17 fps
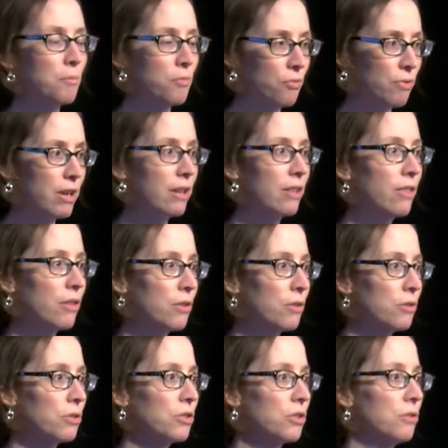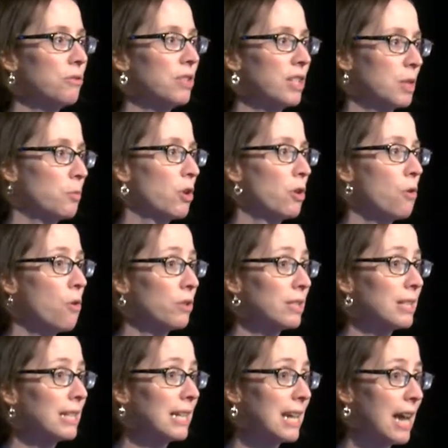bring those two disparate
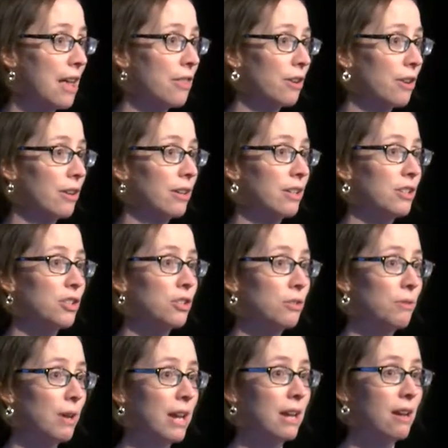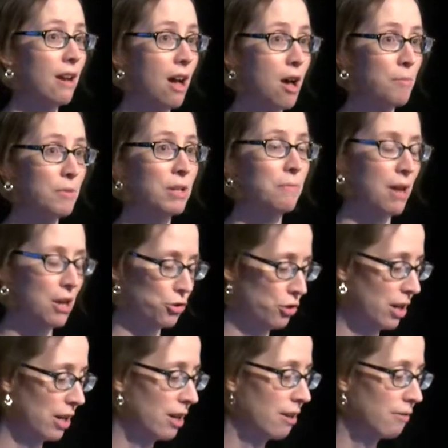goals together into a common
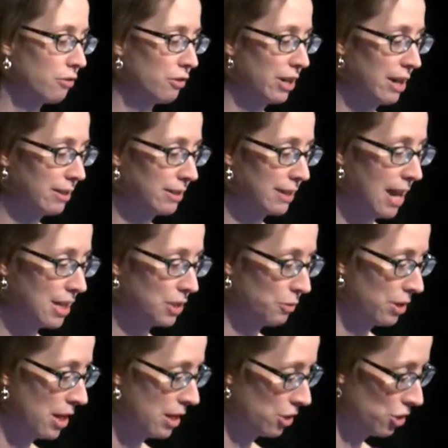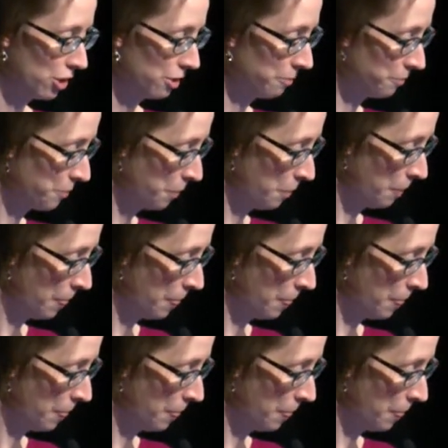metric of greenhouse gas reduction.